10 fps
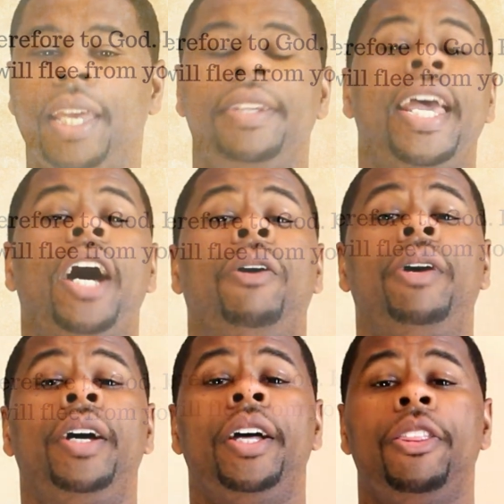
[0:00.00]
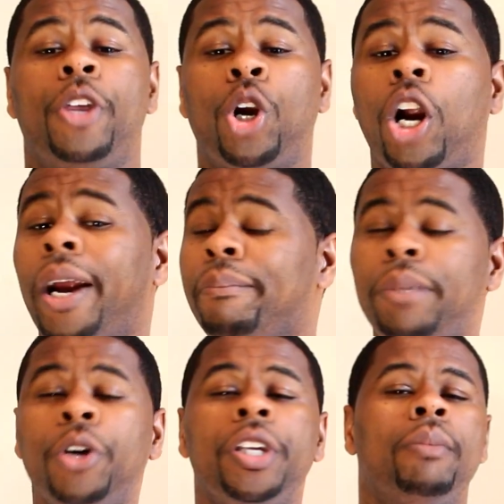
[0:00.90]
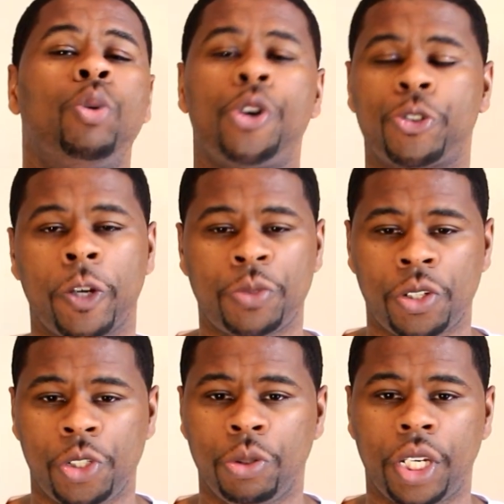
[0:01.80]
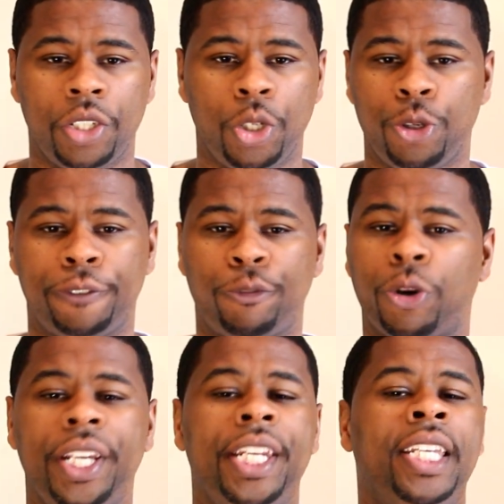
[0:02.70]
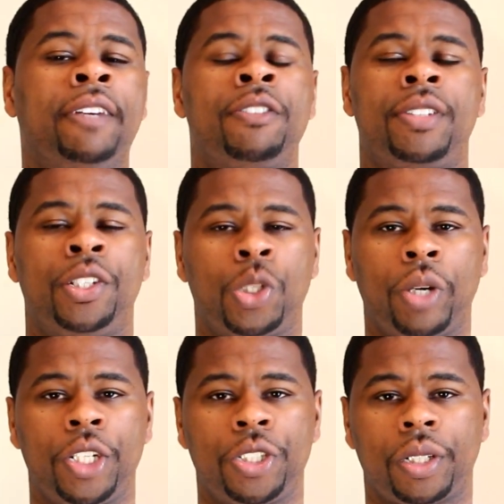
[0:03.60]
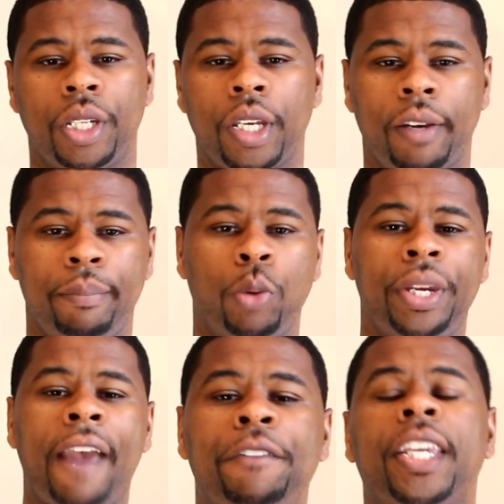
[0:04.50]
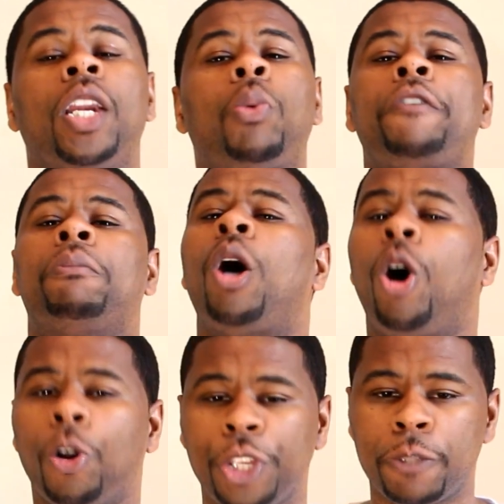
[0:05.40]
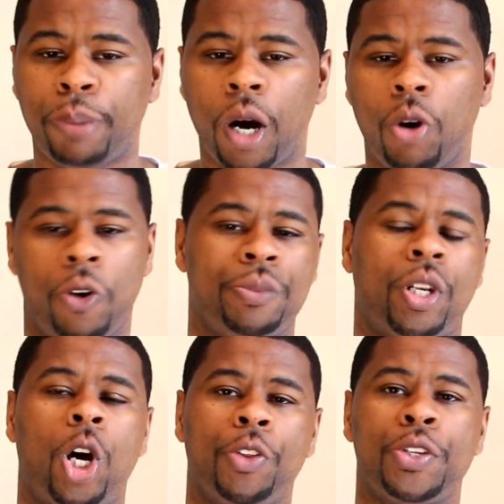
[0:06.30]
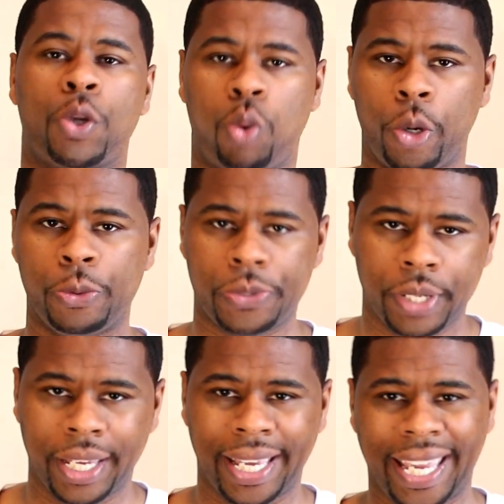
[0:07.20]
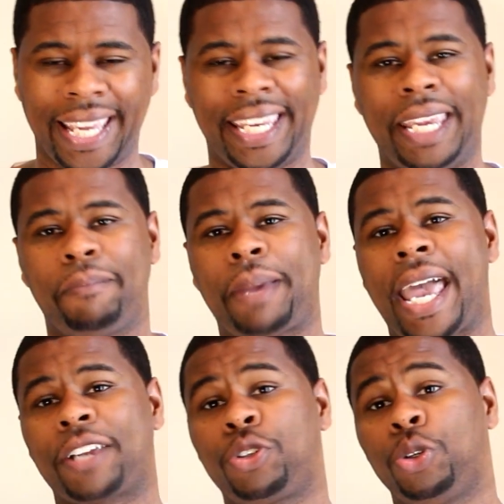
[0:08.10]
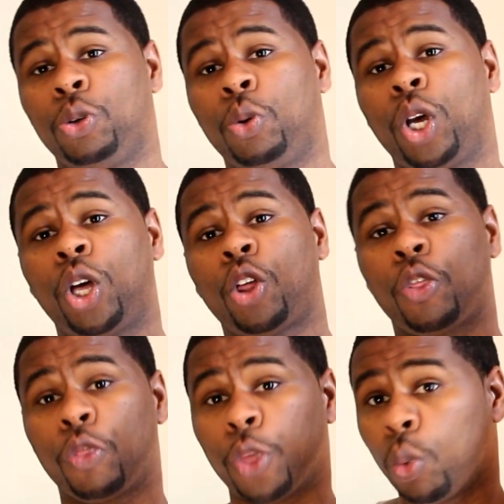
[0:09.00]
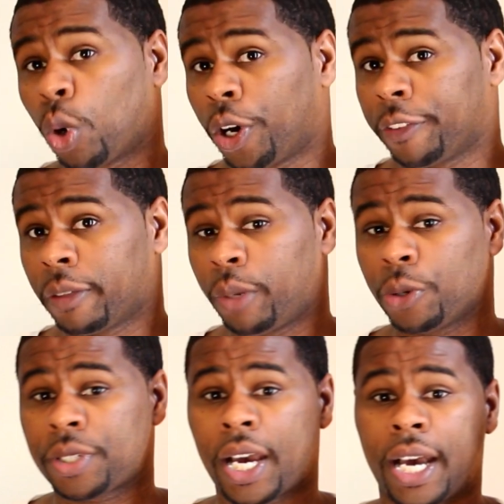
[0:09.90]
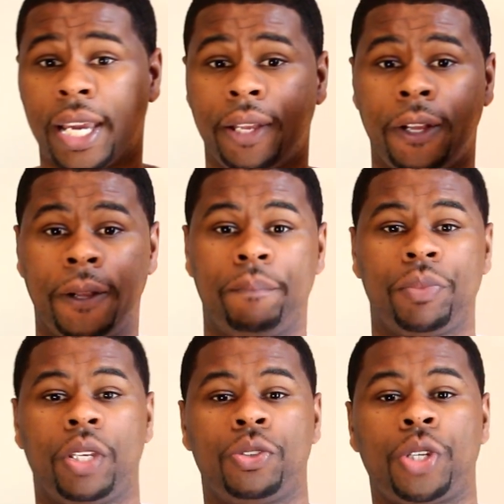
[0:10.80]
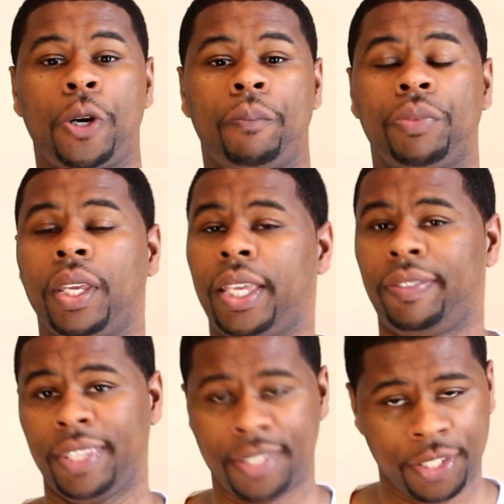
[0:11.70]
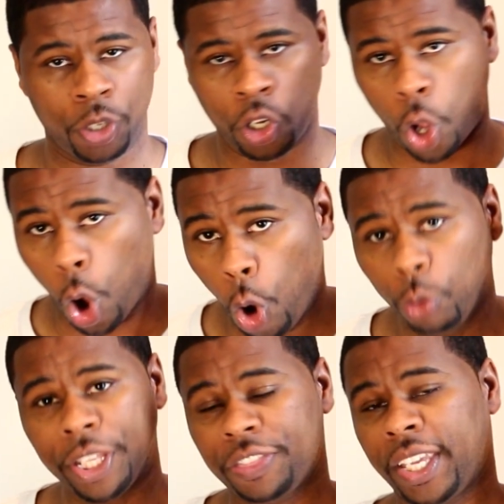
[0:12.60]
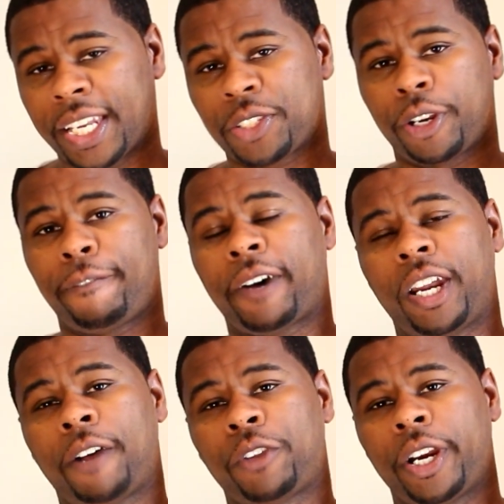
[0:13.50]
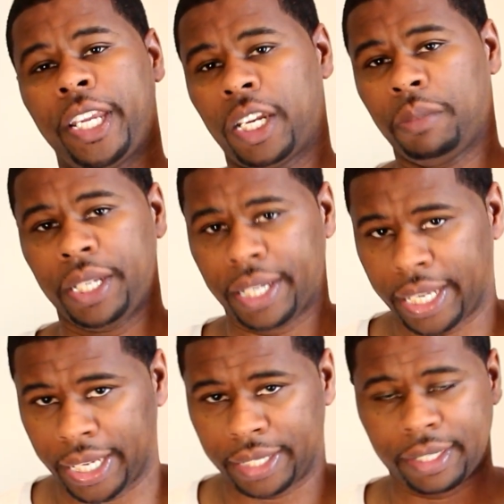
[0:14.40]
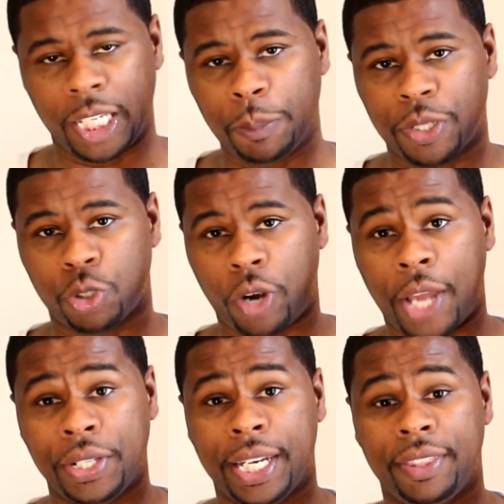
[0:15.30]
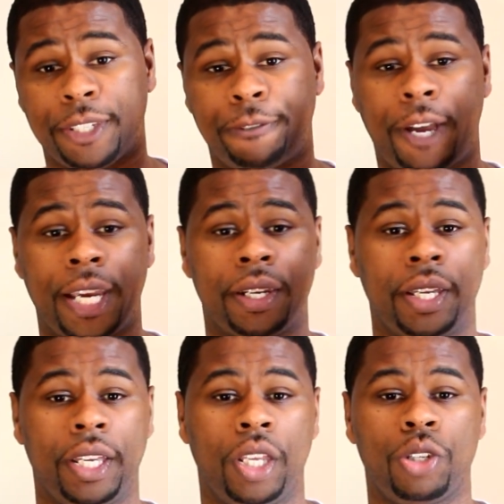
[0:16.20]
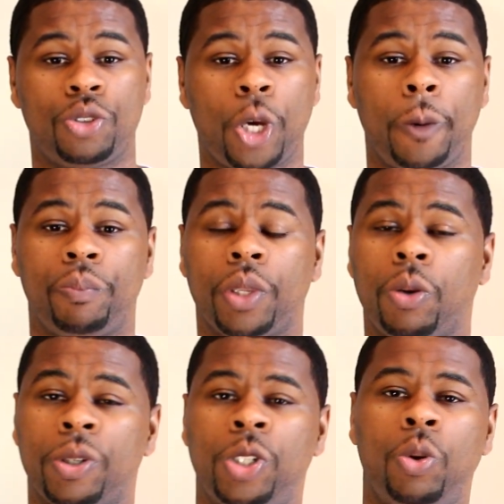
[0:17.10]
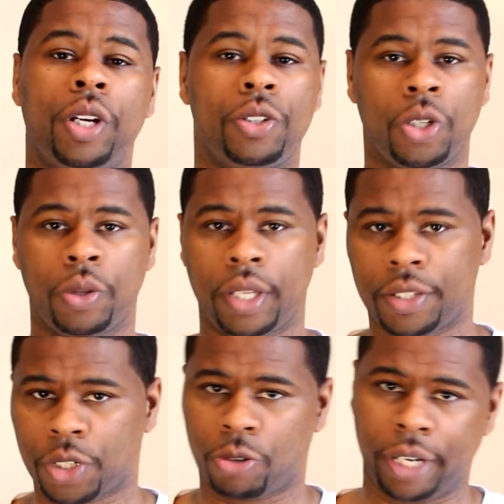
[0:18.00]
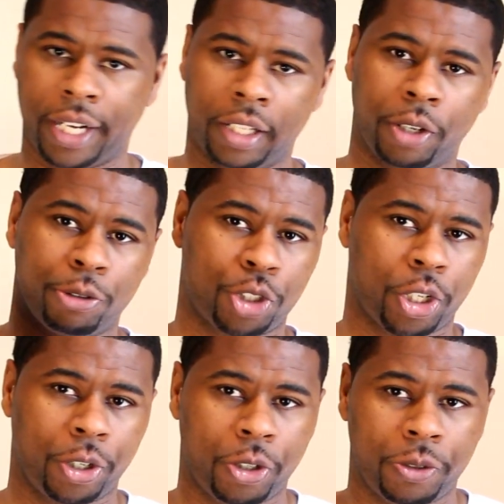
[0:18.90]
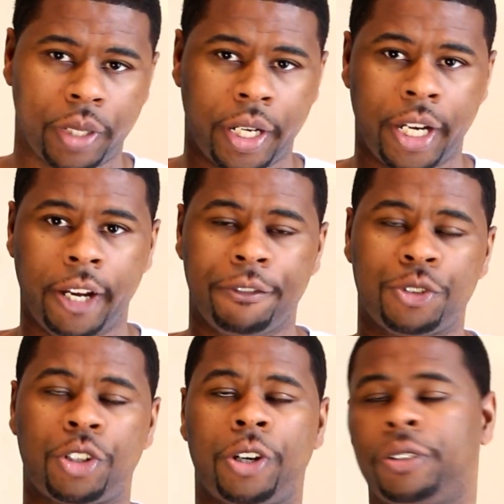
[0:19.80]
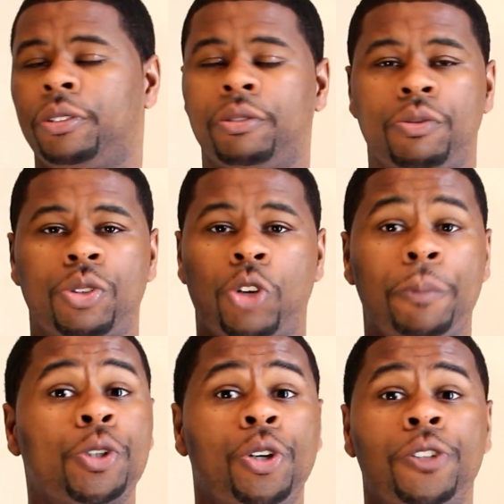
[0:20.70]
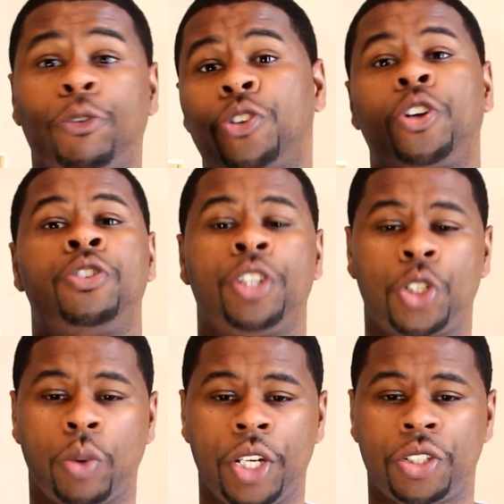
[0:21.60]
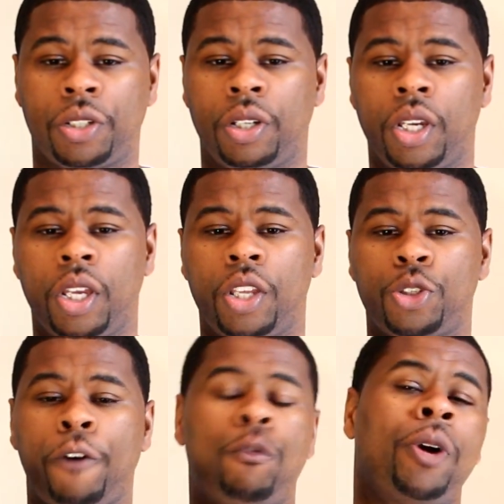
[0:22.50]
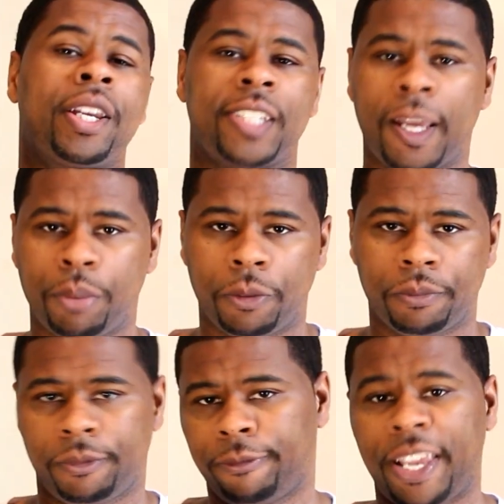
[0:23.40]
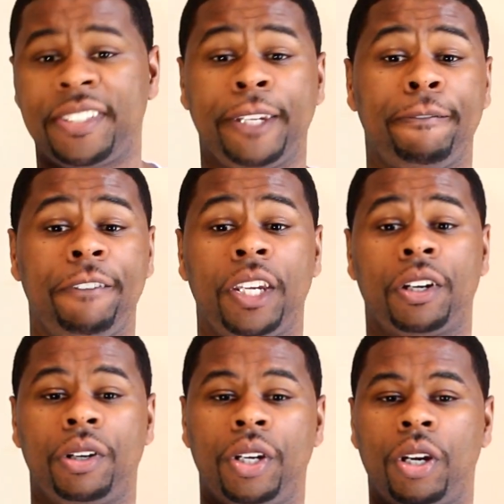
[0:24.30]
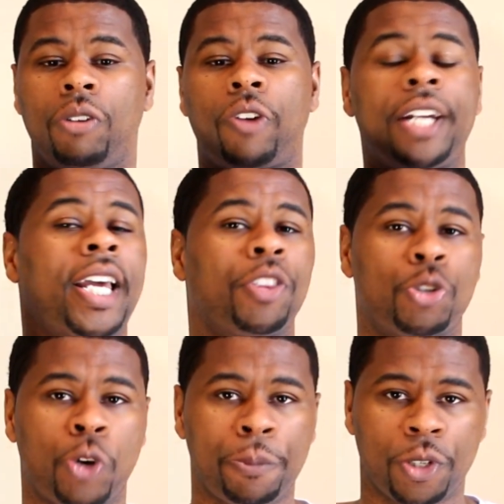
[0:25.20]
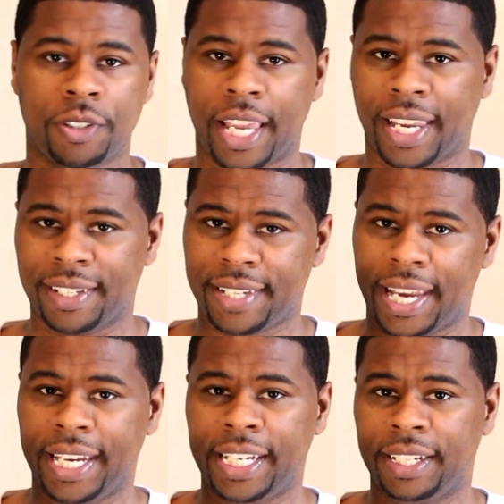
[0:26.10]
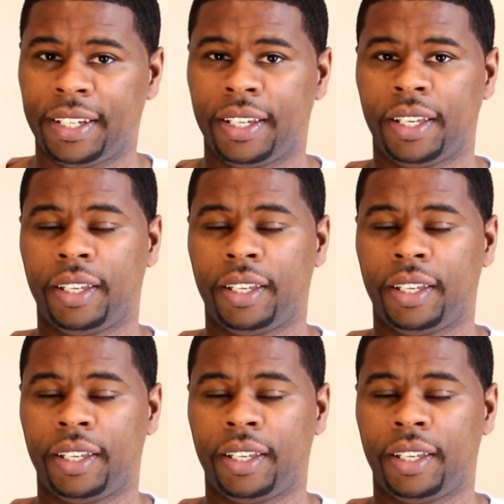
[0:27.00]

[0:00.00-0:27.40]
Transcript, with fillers: Now, there are a million more scriptures you can use for any given situation. But we to get away from all these poems and all these quotes and get back to the word of the Most High. So, this is the only thing that's going to fight off our enemy and keep us grounded in this fight. So, what you want to do is create a little journal of certain scriptures for a certain situation. So, for example, facing fear, write down the scriptures that contain